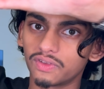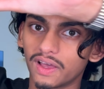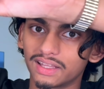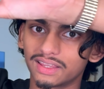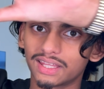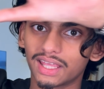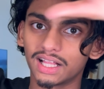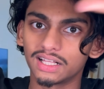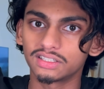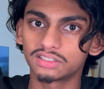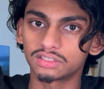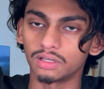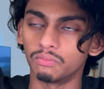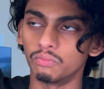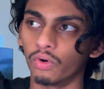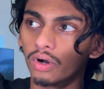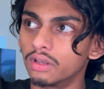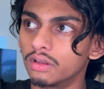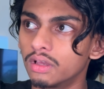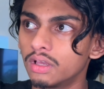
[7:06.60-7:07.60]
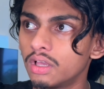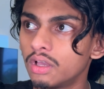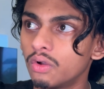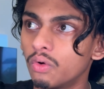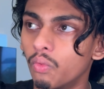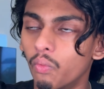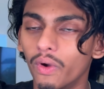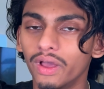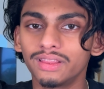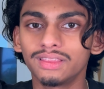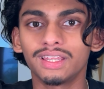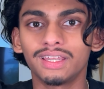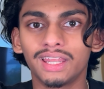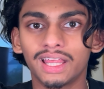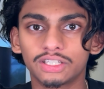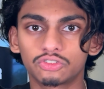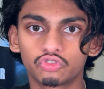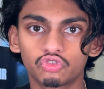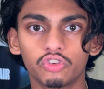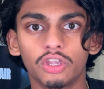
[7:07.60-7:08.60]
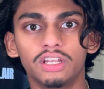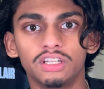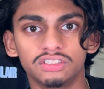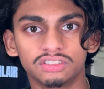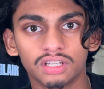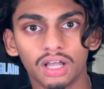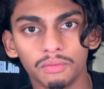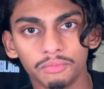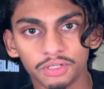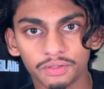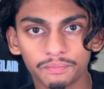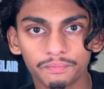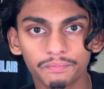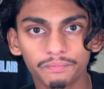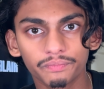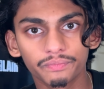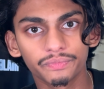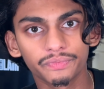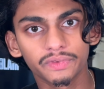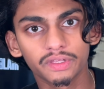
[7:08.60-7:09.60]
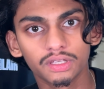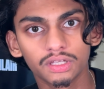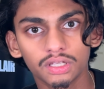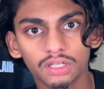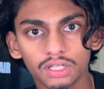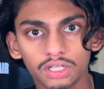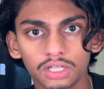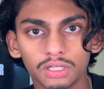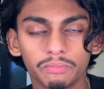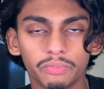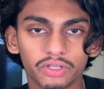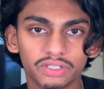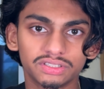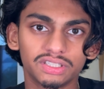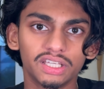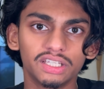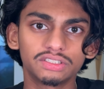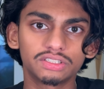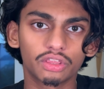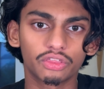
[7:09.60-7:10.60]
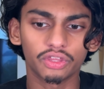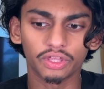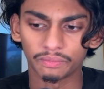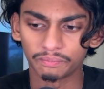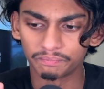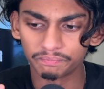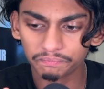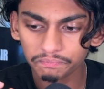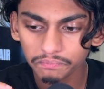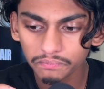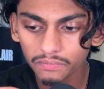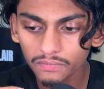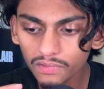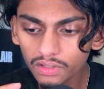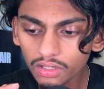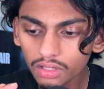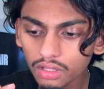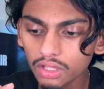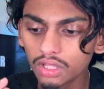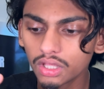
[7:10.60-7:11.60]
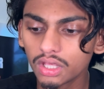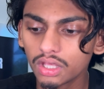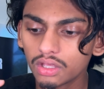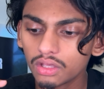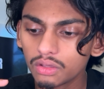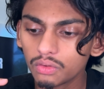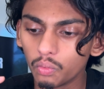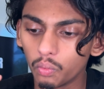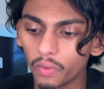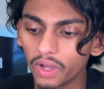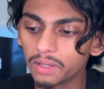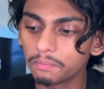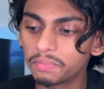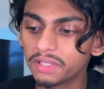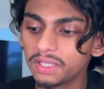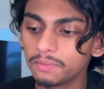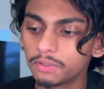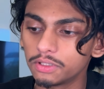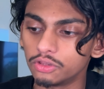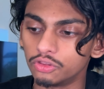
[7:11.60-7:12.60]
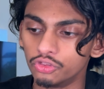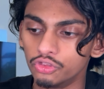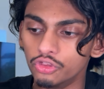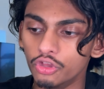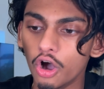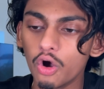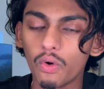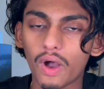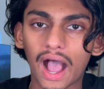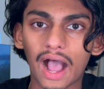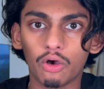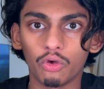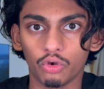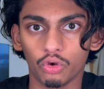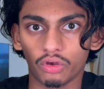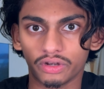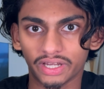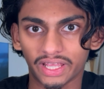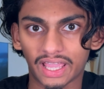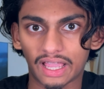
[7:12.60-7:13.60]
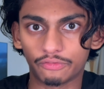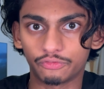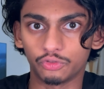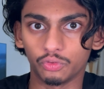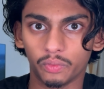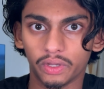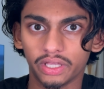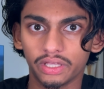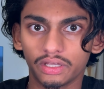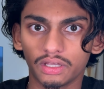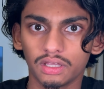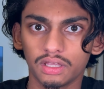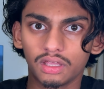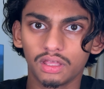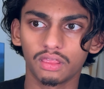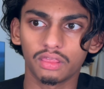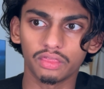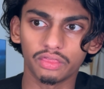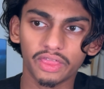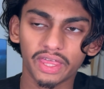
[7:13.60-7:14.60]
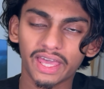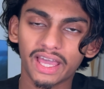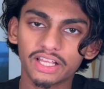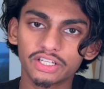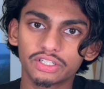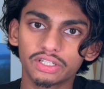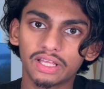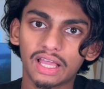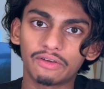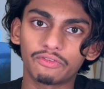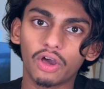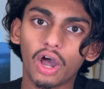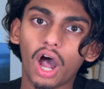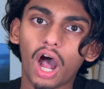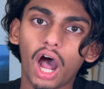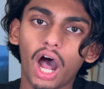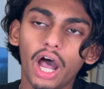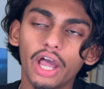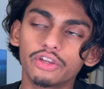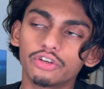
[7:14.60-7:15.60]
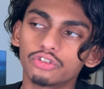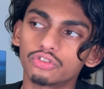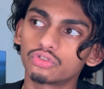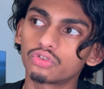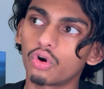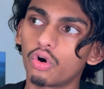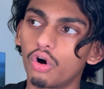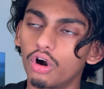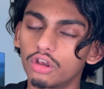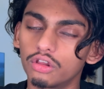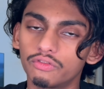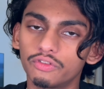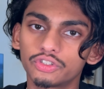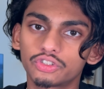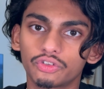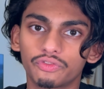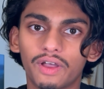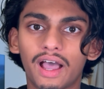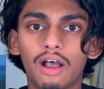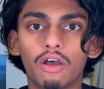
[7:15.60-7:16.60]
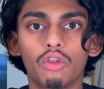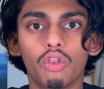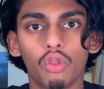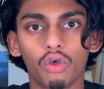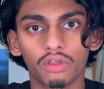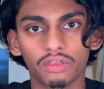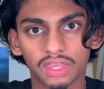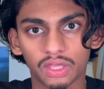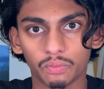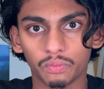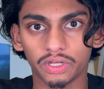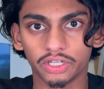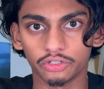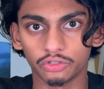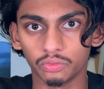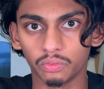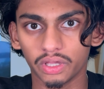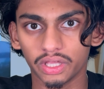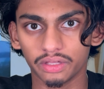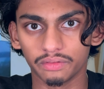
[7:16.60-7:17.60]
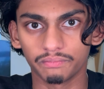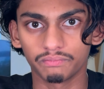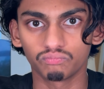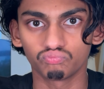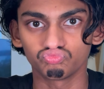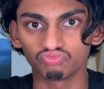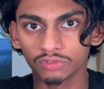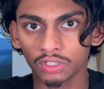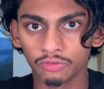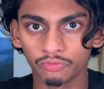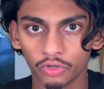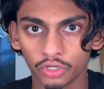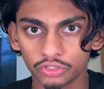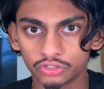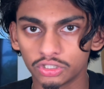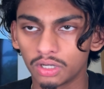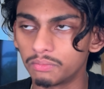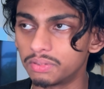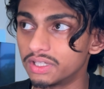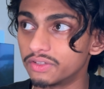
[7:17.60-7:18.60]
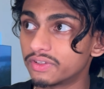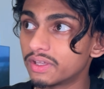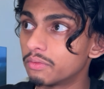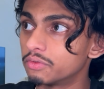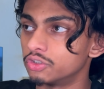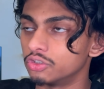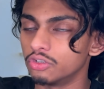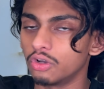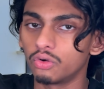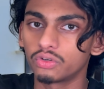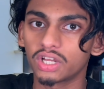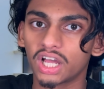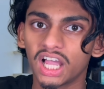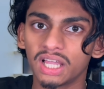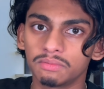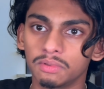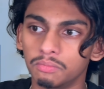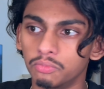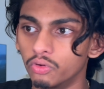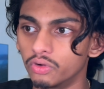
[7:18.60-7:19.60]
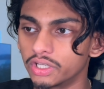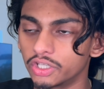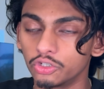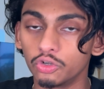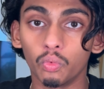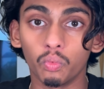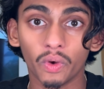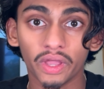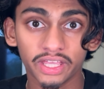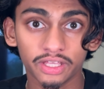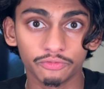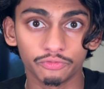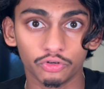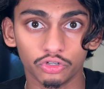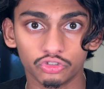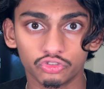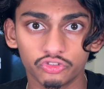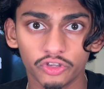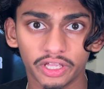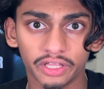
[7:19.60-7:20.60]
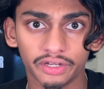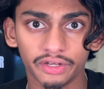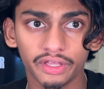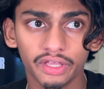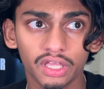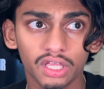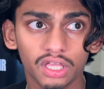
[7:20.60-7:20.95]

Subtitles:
that tell someone when the next train is coming. Because here's the thing. When people know how long they have to wait, they actually have a higher tolerance of how long they're willing to wait. For example, if there was no timer board and you're waiting for a train,